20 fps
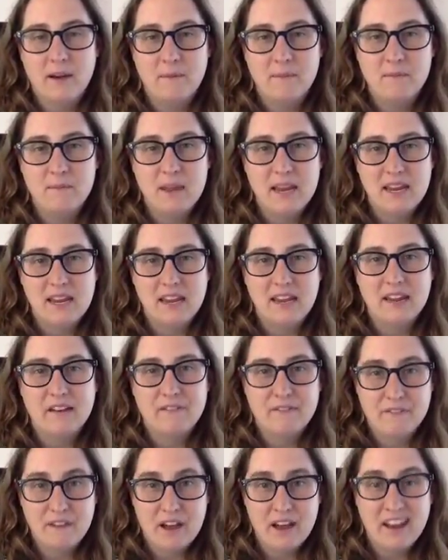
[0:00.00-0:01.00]
making it
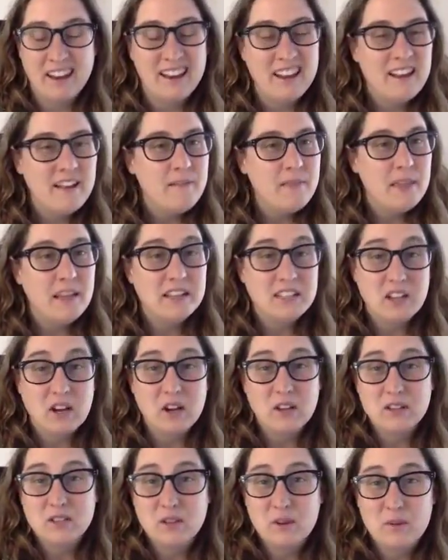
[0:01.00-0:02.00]
fun. It's
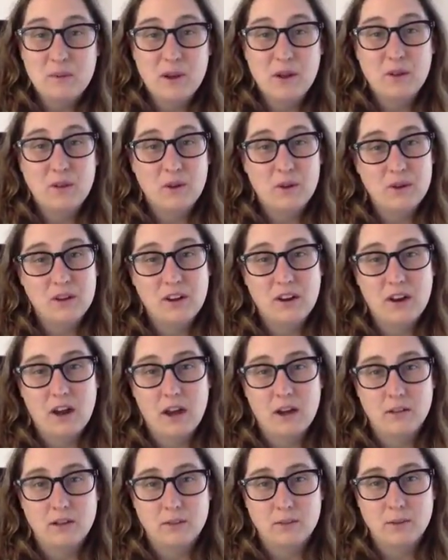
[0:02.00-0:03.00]
also about loading your
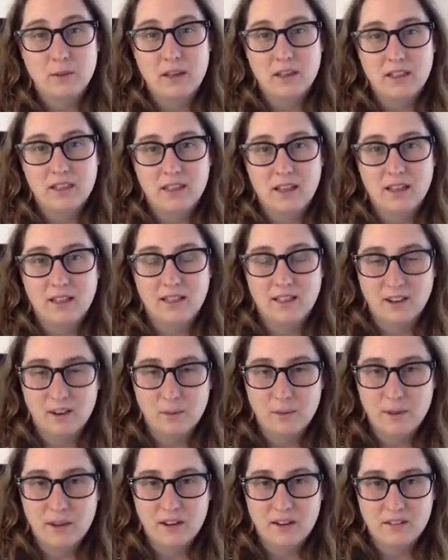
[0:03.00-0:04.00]
house with a little
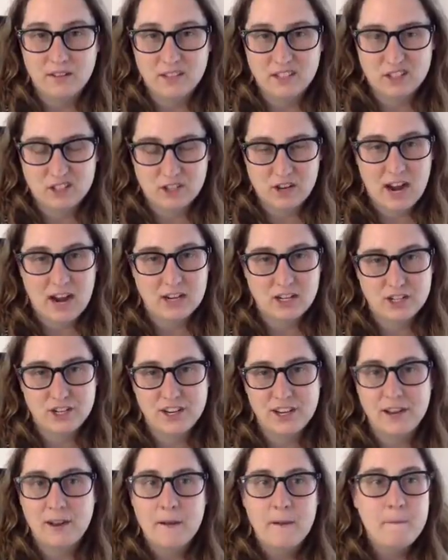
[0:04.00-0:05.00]
bit of
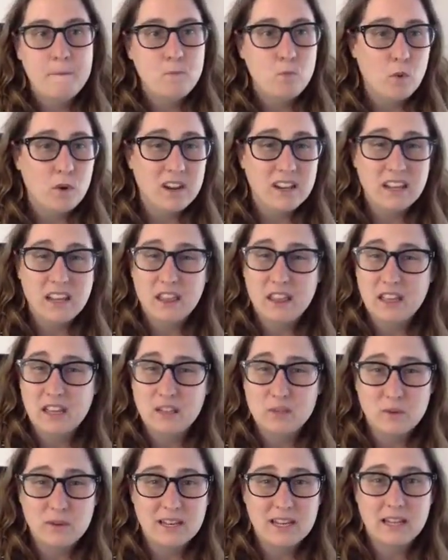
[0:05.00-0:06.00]
distraction. One of the
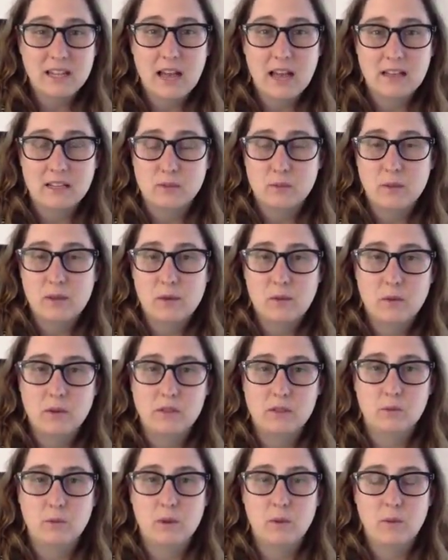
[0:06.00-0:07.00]
things we did last week
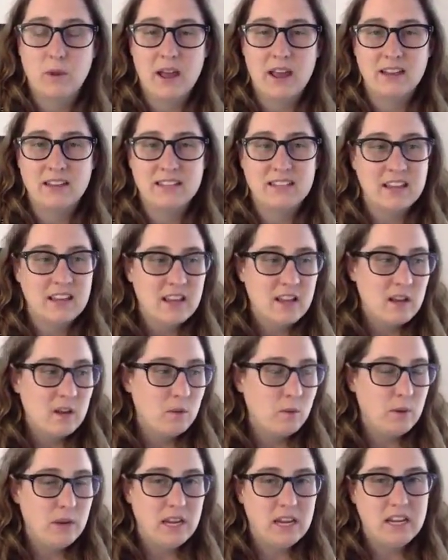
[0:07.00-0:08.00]
was
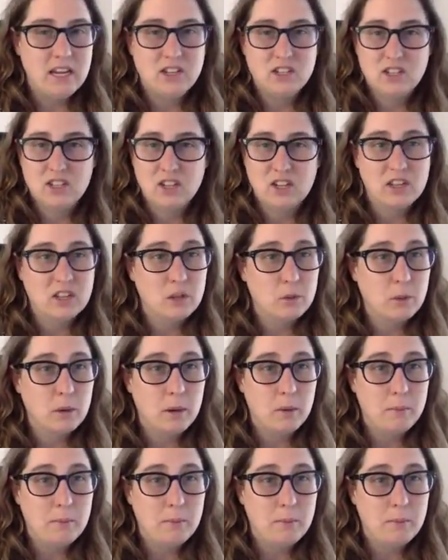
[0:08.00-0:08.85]
we each took a little bit of